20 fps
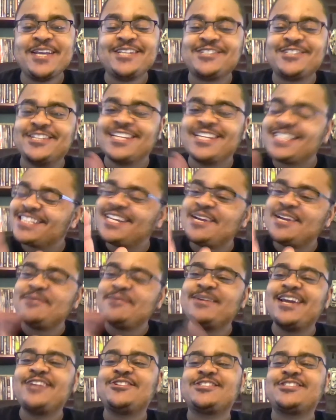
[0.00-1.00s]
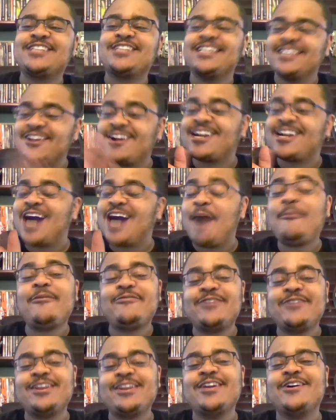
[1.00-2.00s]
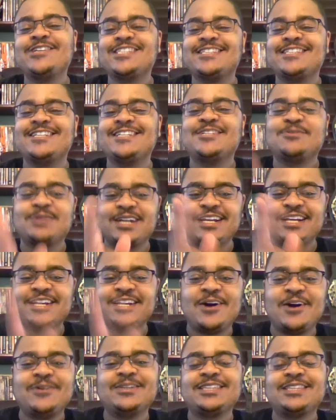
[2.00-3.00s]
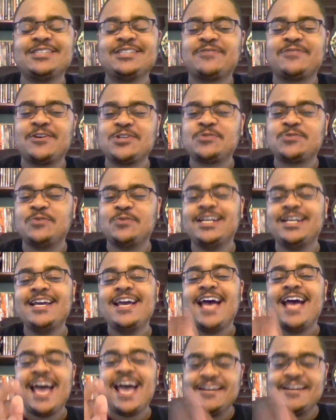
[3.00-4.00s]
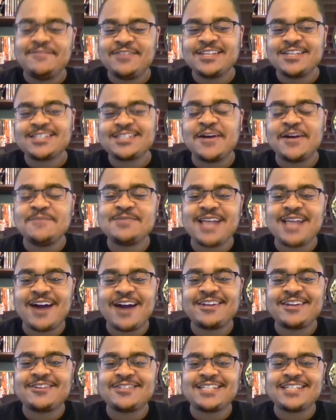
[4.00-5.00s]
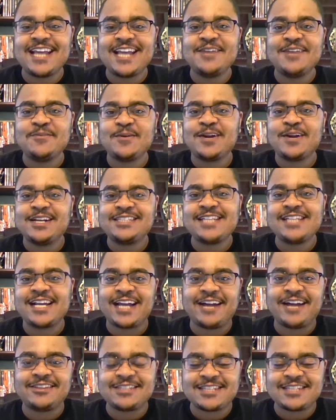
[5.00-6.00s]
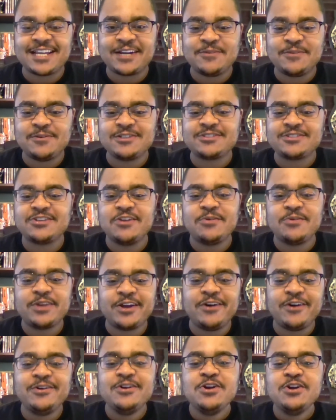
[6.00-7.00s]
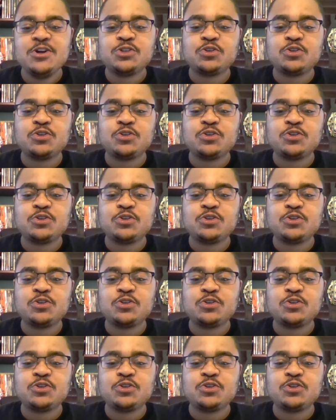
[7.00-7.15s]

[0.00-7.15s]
So this is going to be interesting. There are a couple videos of this. We're going to go with this first one. And if this comes out entertaining, we're going to check out the second one. So here we go.